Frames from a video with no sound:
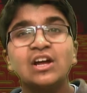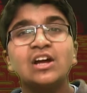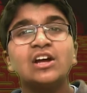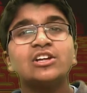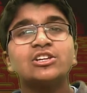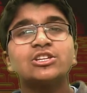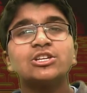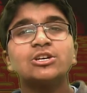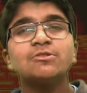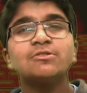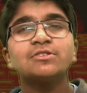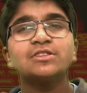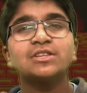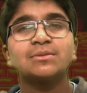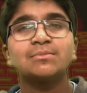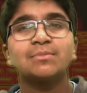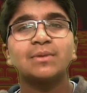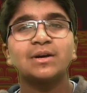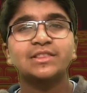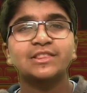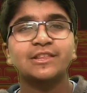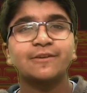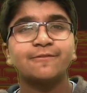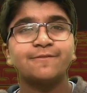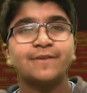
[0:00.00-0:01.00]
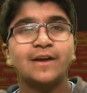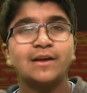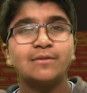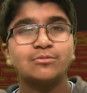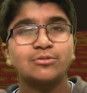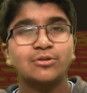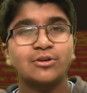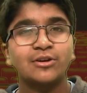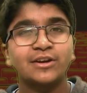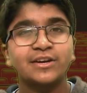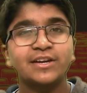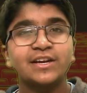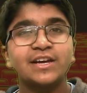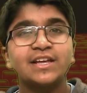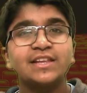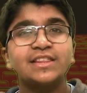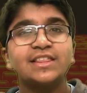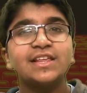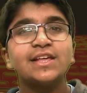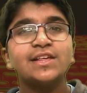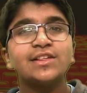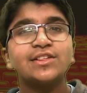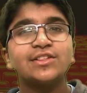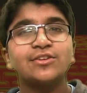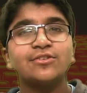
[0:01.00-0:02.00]
During the month of February,
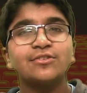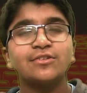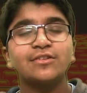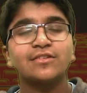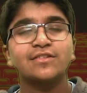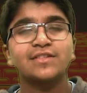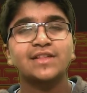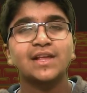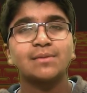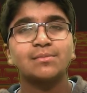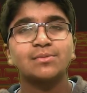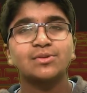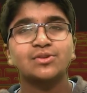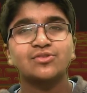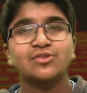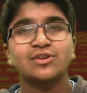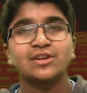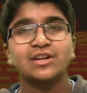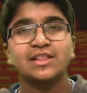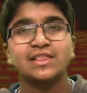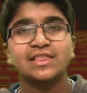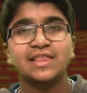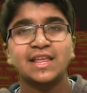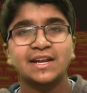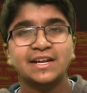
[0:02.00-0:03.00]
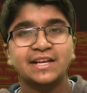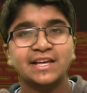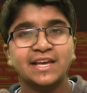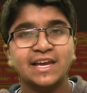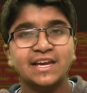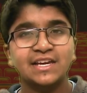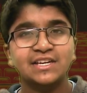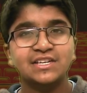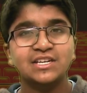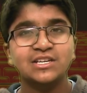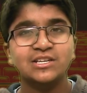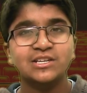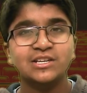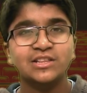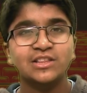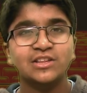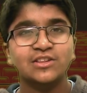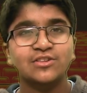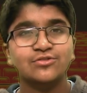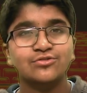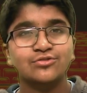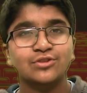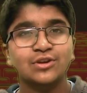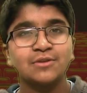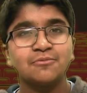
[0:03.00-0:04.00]
these students demonstrated dedication to the
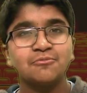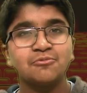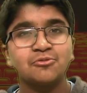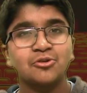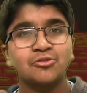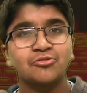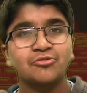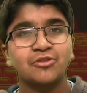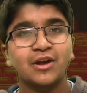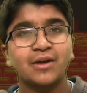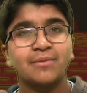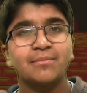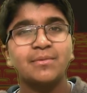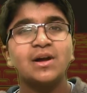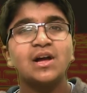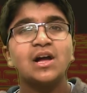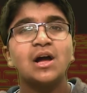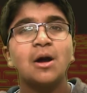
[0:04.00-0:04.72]
string program,